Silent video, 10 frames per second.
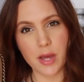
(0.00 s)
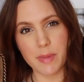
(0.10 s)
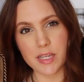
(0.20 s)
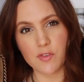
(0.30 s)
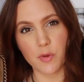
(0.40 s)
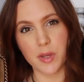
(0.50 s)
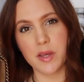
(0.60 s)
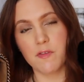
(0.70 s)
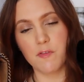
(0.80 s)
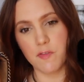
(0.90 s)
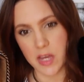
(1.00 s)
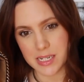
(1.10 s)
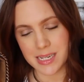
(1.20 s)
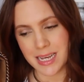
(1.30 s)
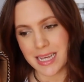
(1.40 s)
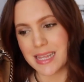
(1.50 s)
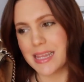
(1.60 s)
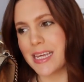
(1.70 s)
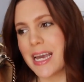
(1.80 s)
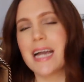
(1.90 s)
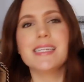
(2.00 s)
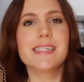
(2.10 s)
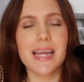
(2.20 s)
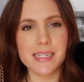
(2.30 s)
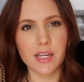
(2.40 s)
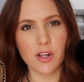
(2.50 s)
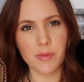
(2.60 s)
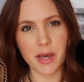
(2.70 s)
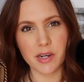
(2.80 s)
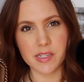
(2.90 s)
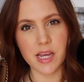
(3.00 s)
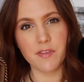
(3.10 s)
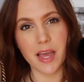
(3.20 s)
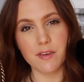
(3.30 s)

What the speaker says: handbags for me fit the identical amount of stuff.